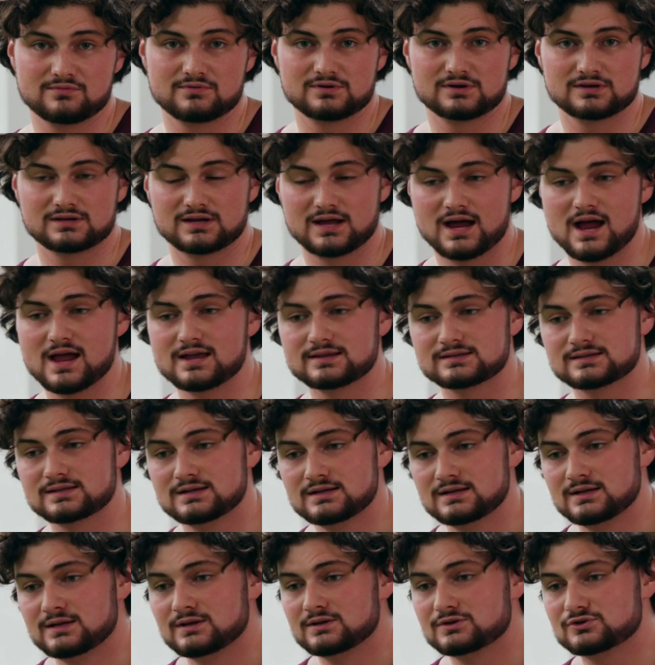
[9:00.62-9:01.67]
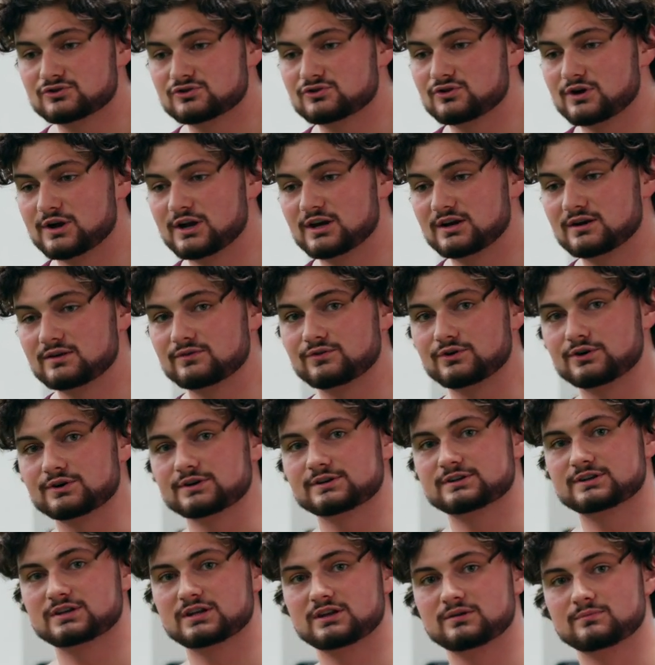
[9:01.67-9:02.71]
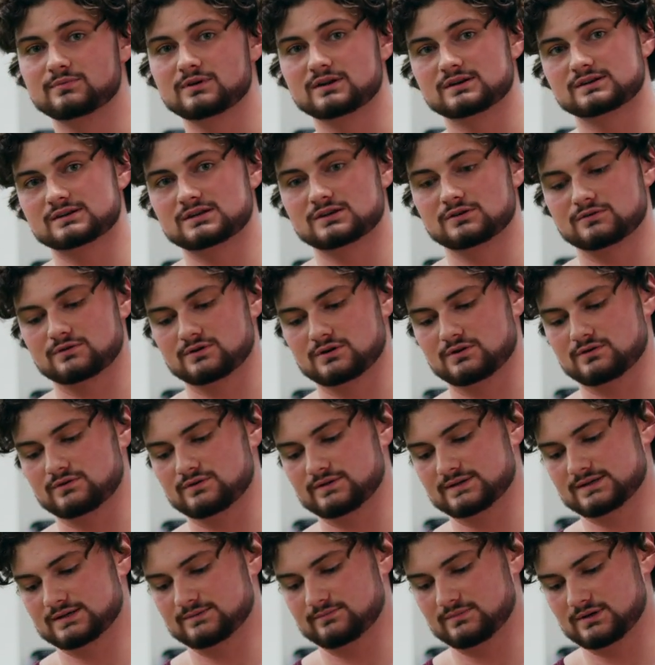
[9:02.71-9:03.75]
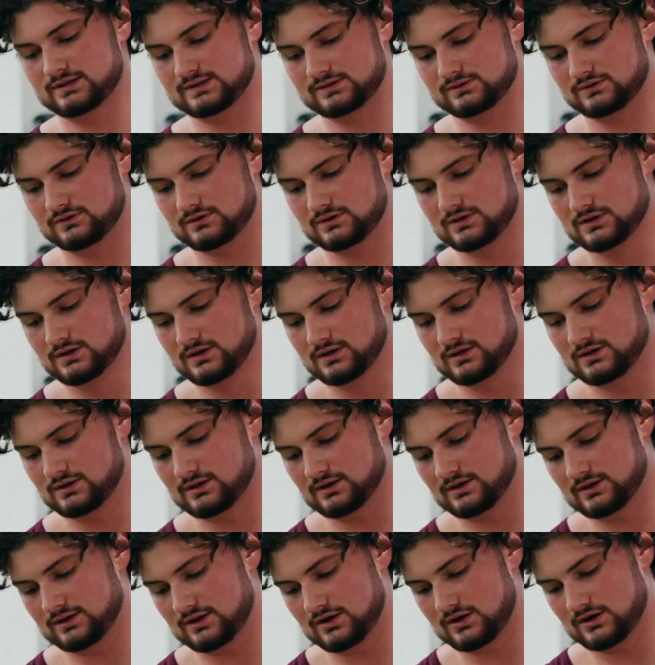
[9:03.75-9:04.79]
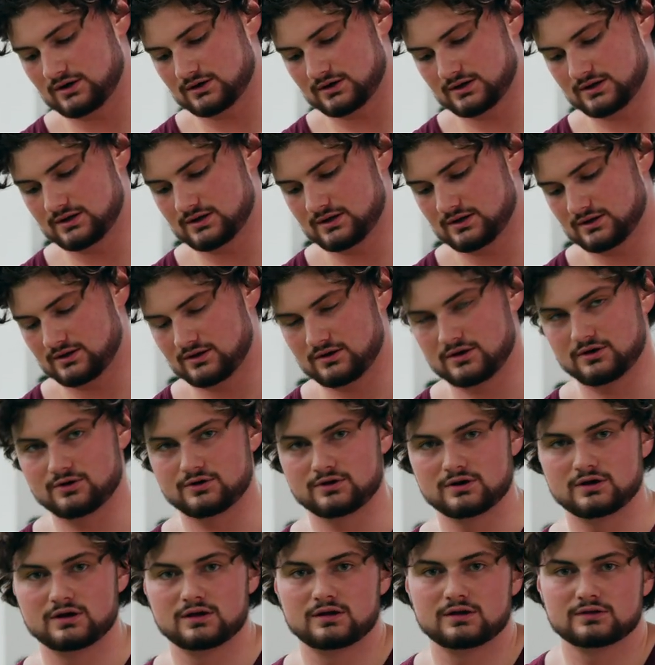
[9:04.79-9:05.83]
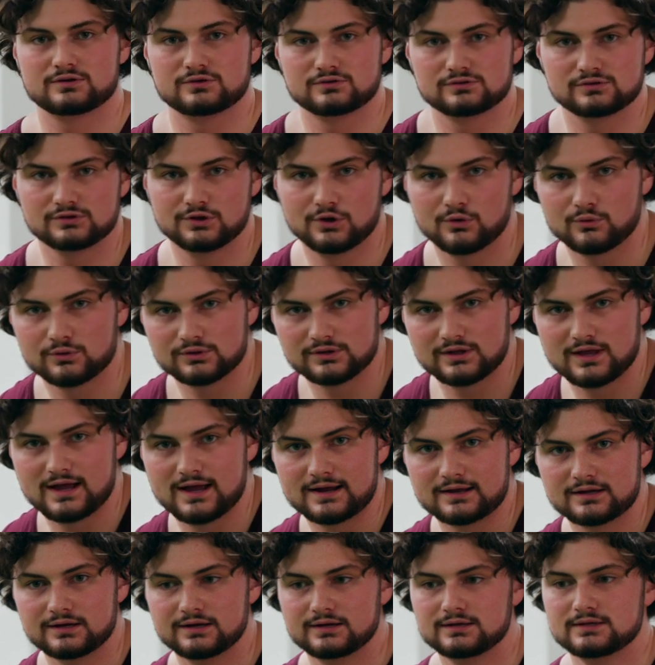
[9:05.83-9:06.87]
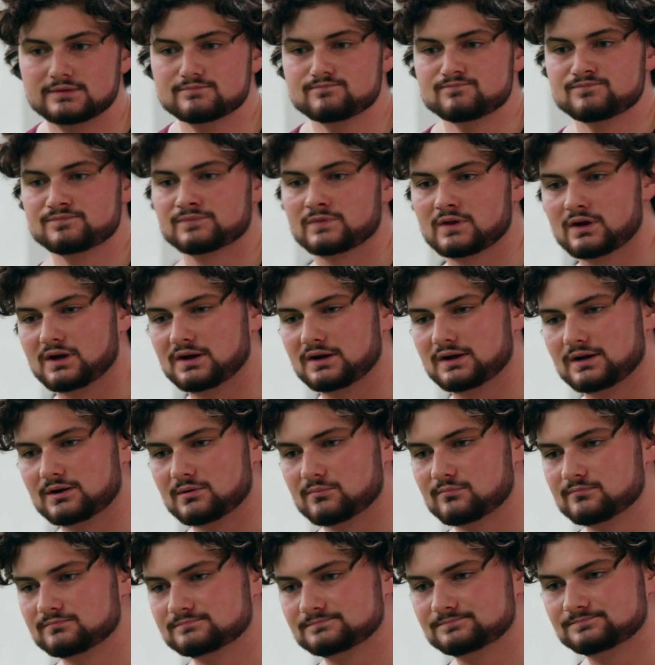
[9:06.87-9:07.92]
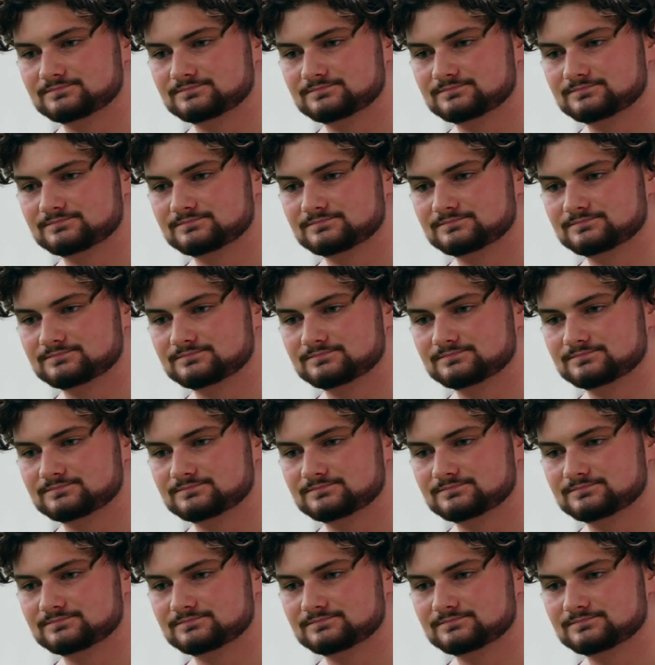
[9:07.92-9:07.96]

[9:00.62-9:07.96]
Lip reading: many guys train their tib anterior, this muscle along your lower leg? Not